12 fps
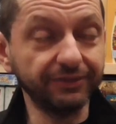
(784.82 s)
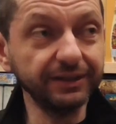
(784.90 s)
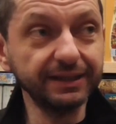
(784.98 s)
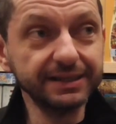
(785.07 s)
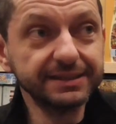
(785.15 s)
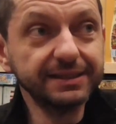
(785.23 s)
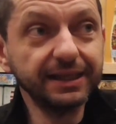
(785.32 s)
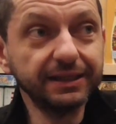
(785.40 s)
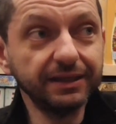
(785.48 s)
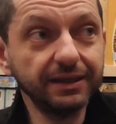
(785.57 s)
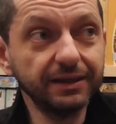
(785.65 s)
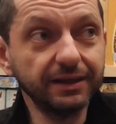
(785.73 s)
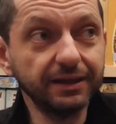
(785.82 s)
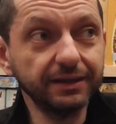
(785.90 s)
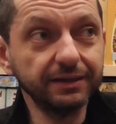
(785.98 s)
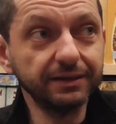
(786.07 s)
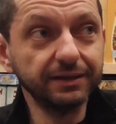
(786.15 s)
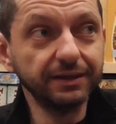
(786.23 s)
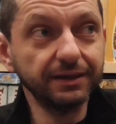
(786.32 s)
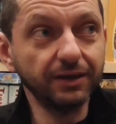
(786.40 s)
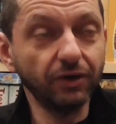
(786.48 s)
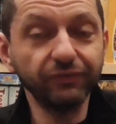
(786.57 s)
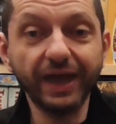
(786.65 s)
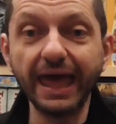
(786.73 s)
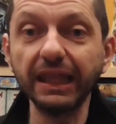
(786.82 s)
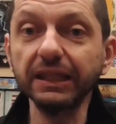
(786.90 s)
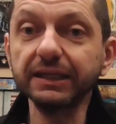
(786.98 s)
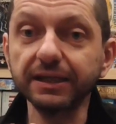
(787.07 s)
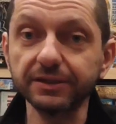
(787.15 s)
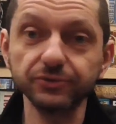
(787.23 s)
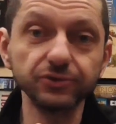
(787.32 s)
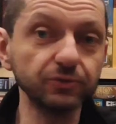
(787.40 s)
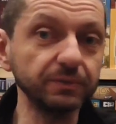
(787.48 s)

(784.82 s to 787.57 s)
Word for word: I think that's the idea of elegance.